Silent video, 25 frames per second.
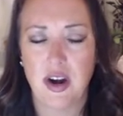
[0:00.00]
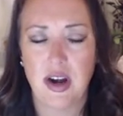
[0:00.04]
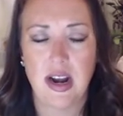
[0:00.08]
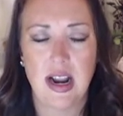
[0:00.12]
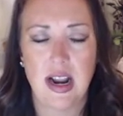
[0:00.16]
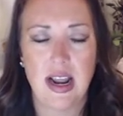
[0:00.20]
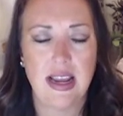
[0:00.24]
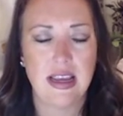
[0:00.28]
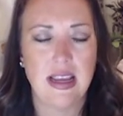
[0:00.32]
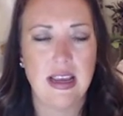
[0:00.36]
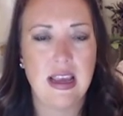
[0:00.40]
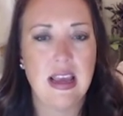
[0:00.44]

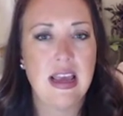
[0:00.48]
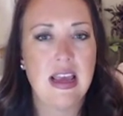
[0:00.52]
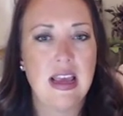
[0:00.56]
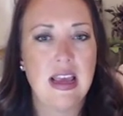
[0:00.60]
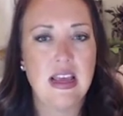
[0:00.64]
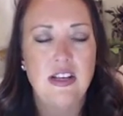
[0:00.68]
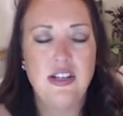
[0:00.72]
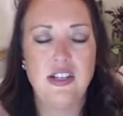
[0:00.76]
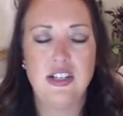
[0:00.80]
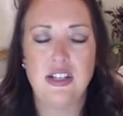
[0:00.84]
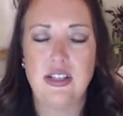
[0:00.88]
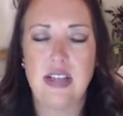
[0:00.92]
And I
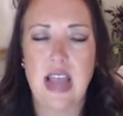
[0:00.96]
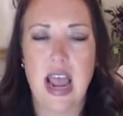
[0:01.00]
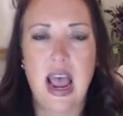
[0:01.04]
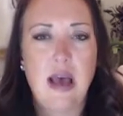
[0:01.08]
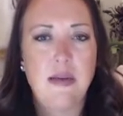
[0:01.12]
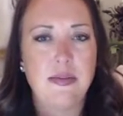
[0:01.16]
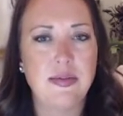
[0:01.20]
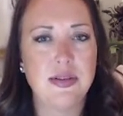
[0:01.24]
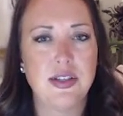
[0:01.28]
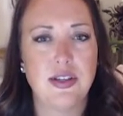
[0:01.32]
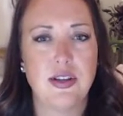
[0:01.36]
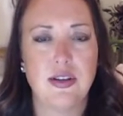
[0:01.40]
just
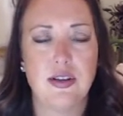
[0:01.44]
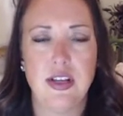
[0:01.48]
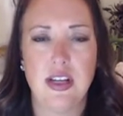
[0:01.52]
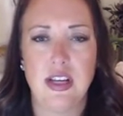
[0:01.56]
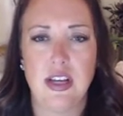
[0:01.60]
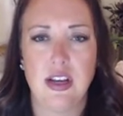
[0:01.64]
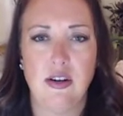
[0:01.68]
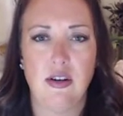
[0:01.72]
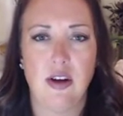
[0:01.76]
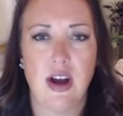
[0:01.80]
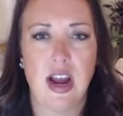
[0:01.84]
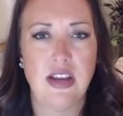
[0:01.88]
absolutely
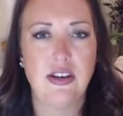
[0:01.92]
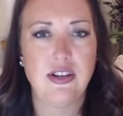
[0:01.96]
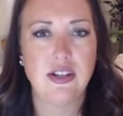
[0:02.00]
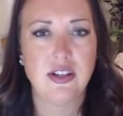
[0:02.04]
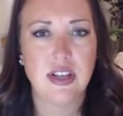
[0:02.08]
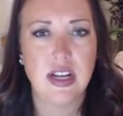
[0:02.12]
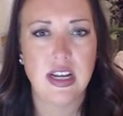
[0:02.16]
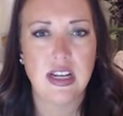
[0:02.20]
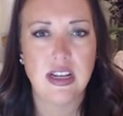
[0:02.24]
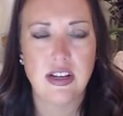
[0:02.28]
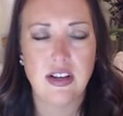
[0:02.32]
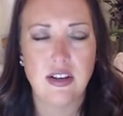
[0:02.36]

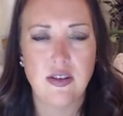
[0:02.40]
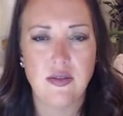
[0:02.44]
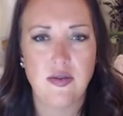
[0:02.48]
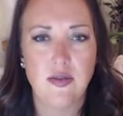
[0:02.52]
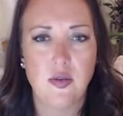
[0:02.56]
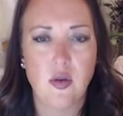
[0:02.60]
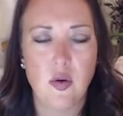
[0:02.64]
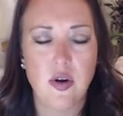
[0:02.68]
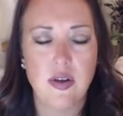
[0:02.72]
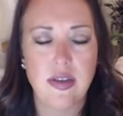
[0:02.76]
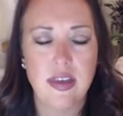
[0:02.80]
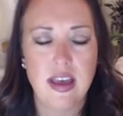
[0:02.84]
congratulate you
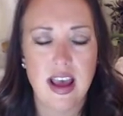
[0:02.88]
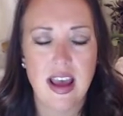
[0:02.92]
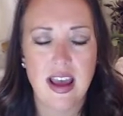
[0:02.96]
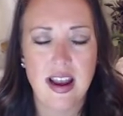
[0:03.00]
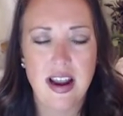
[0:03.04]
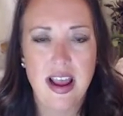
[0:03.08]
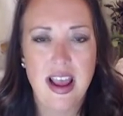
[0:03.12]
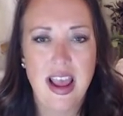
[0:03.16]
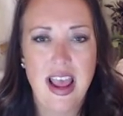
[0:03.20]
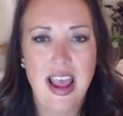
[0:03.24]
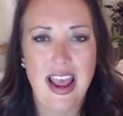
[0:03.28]
for that,